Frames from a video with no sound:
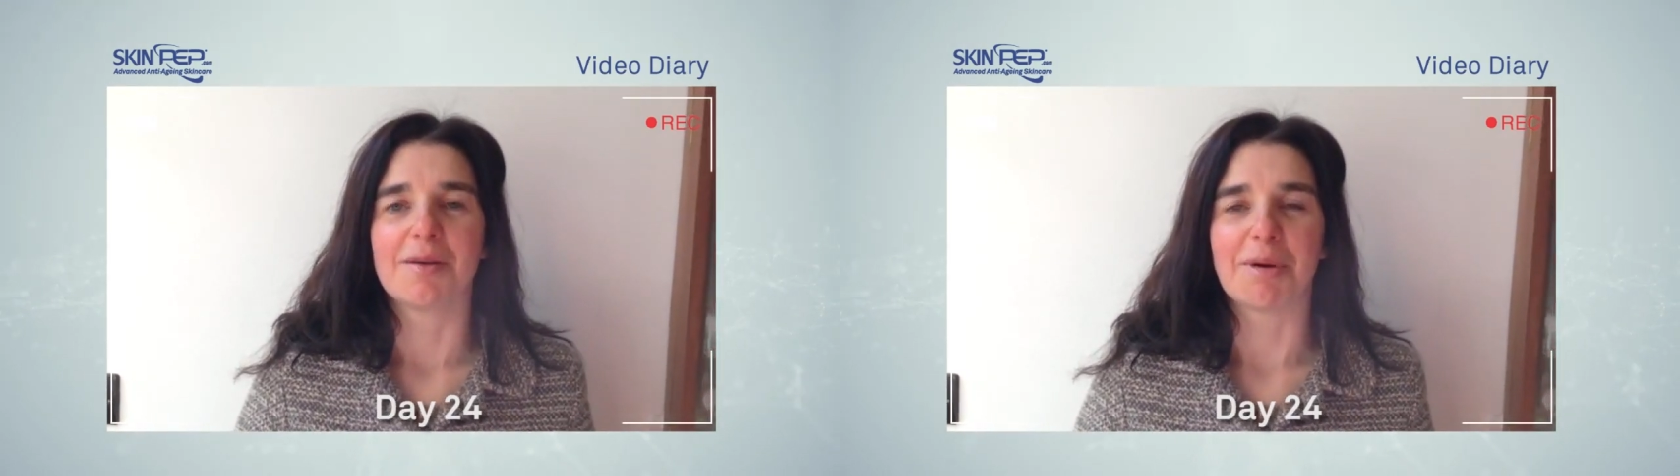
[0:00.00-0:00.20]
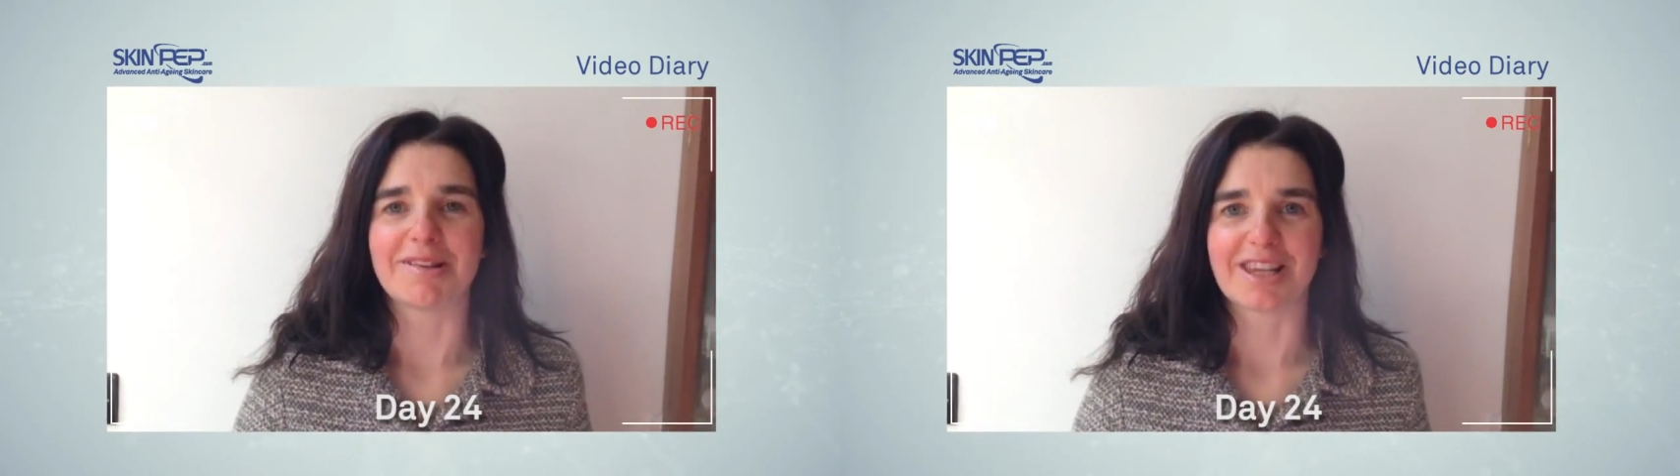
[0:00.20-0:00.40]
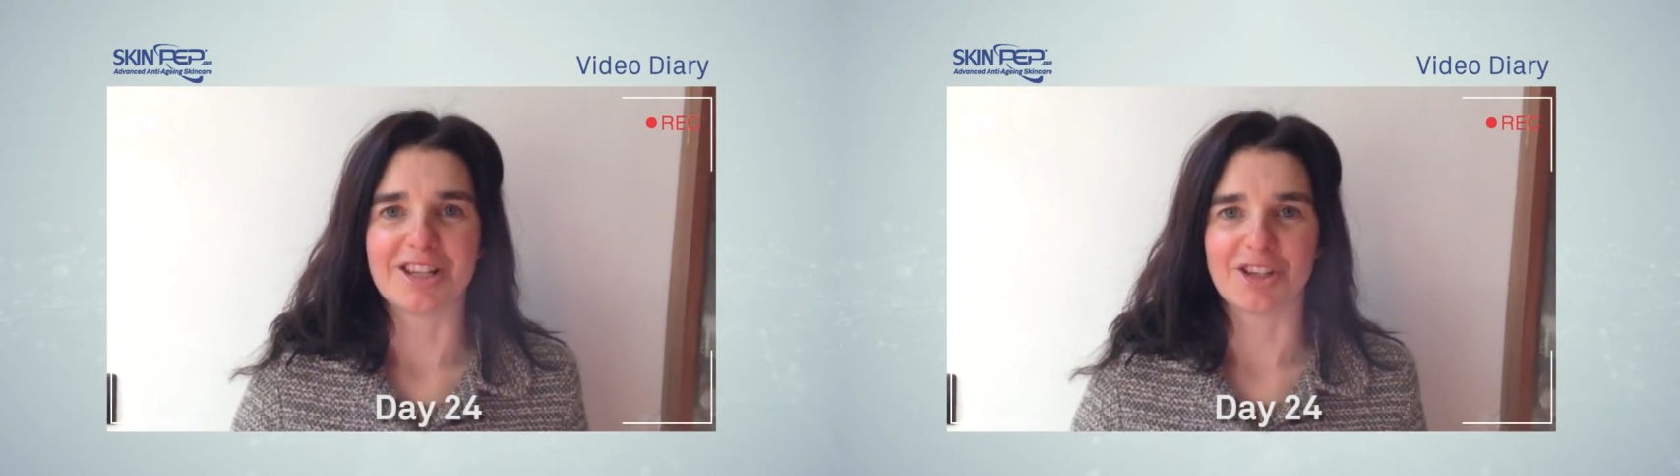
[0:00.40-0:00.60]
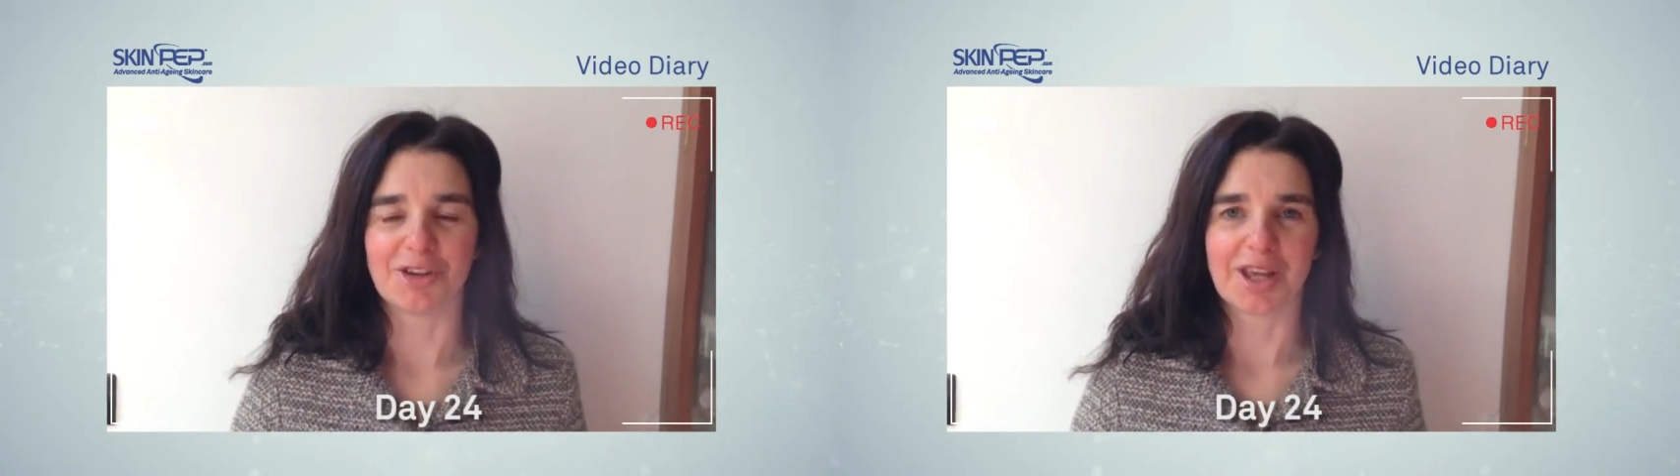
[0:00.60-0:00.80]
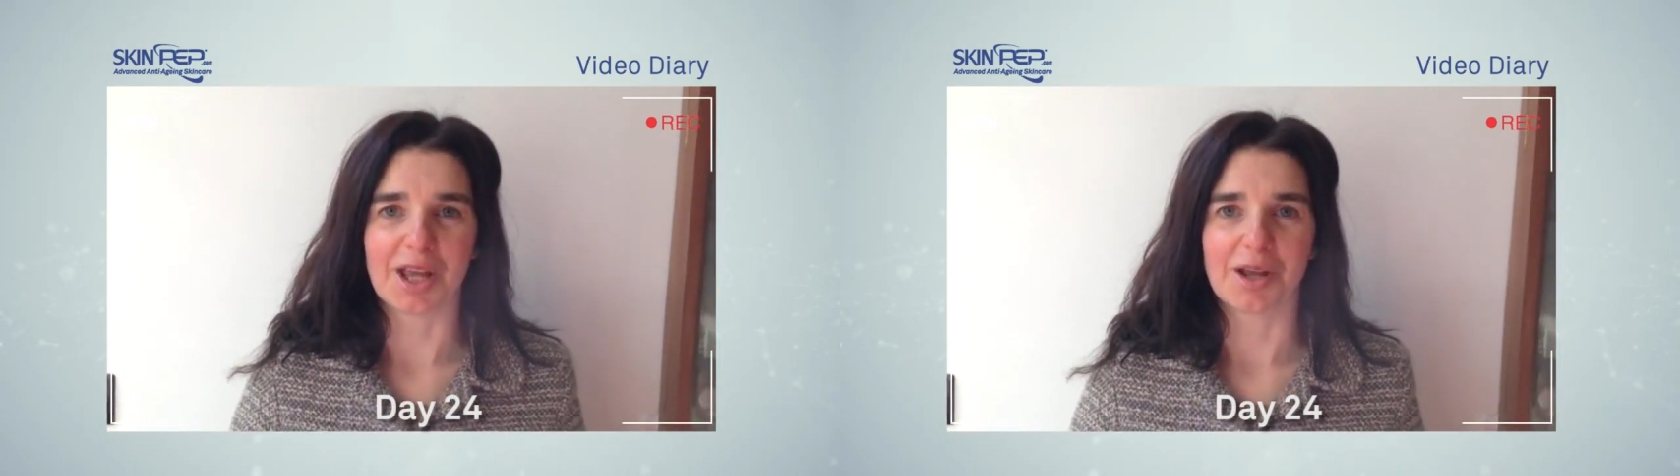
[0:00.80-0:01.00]
my skin's
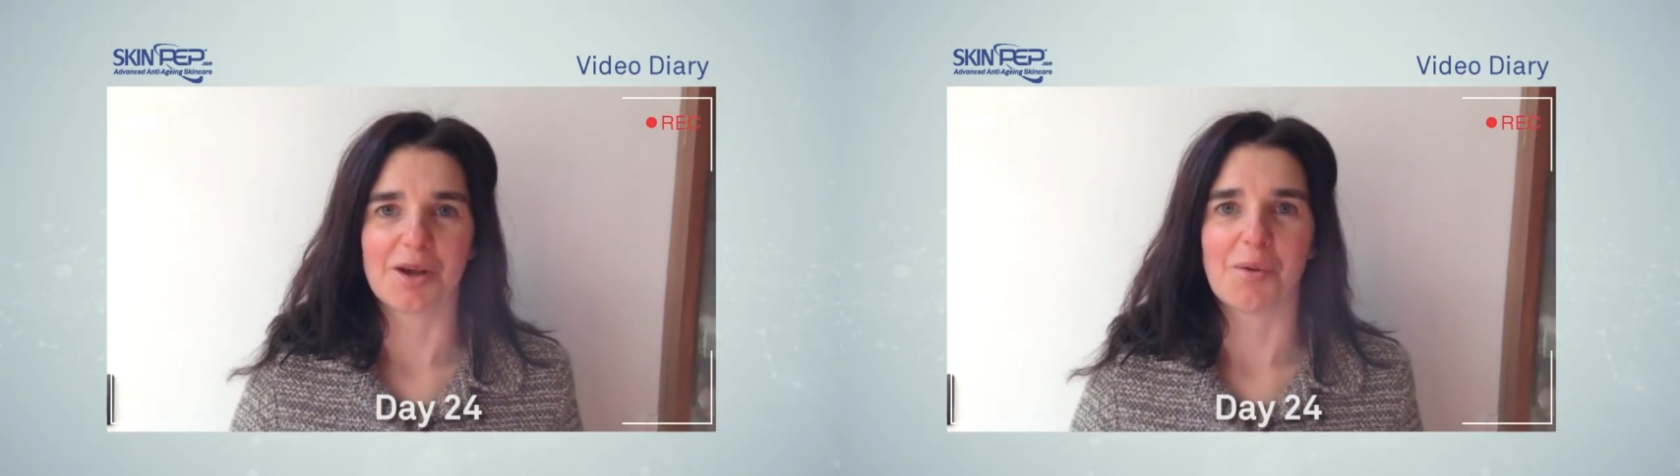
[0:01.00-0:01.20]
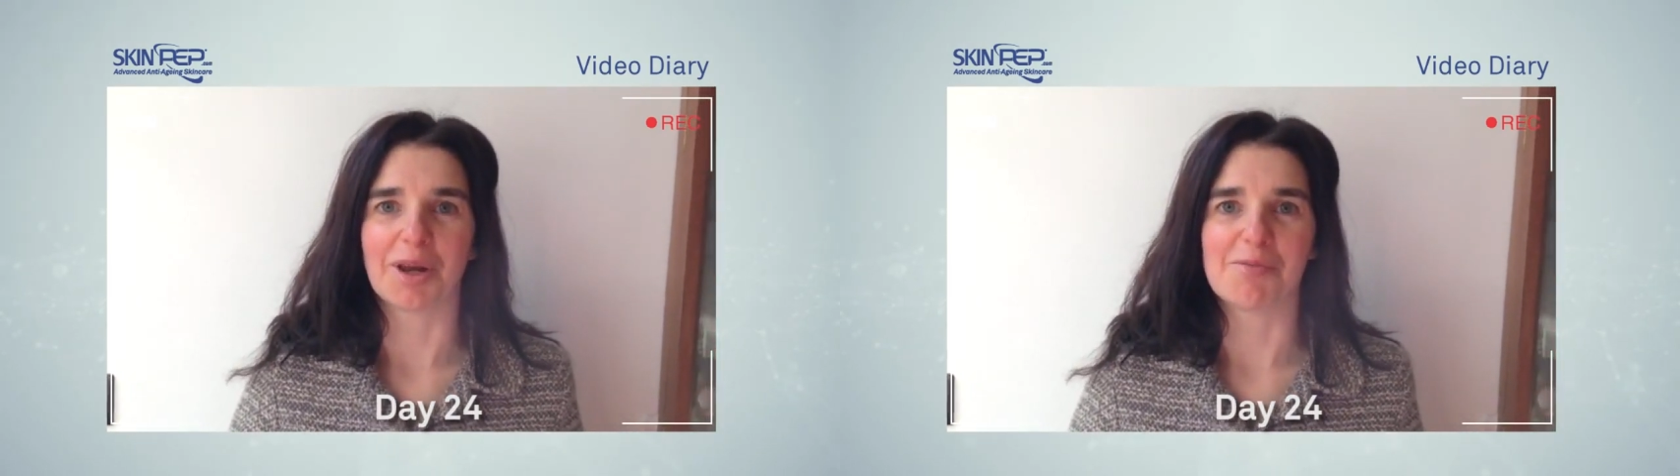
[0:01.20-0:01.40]
looking when